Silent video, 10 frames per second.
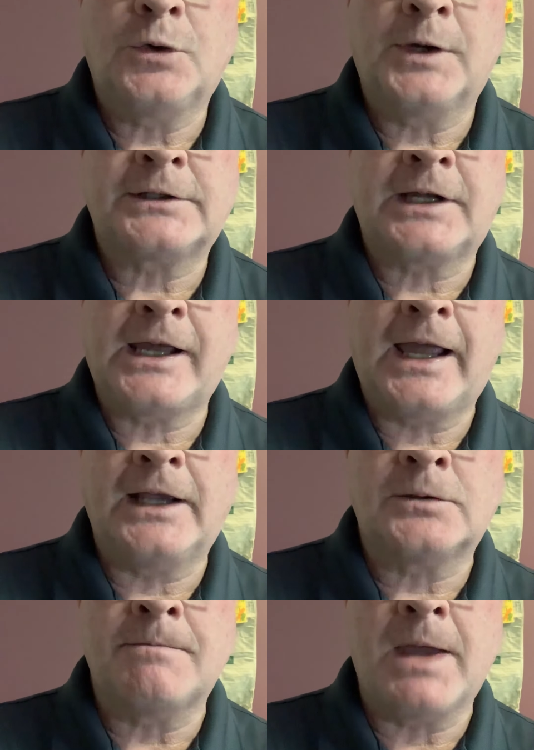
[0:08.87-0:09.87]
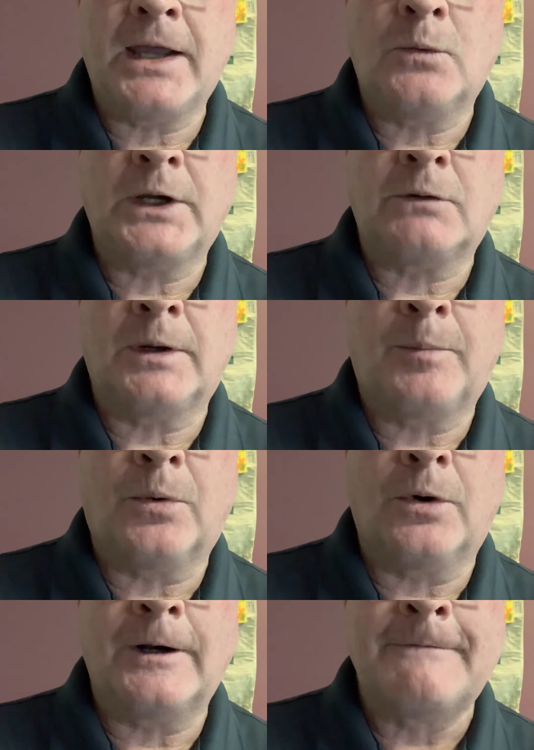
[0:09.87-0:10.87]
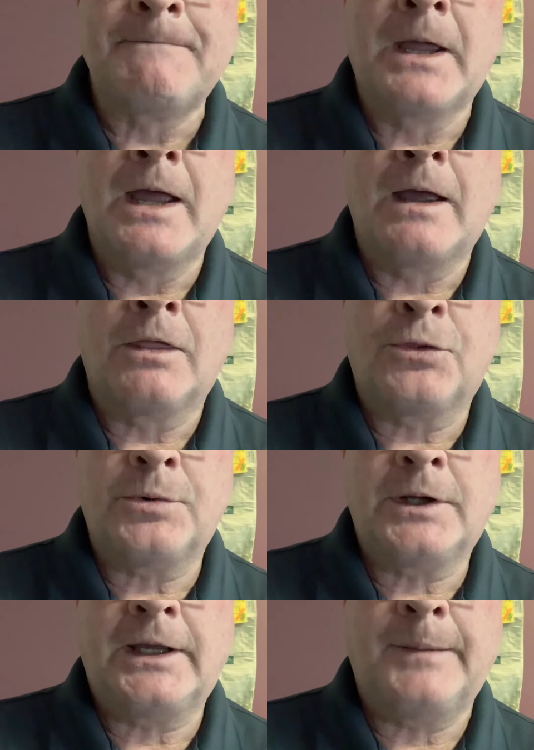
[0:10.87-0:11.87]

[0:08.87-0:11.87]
USDA's May wheat report, 3.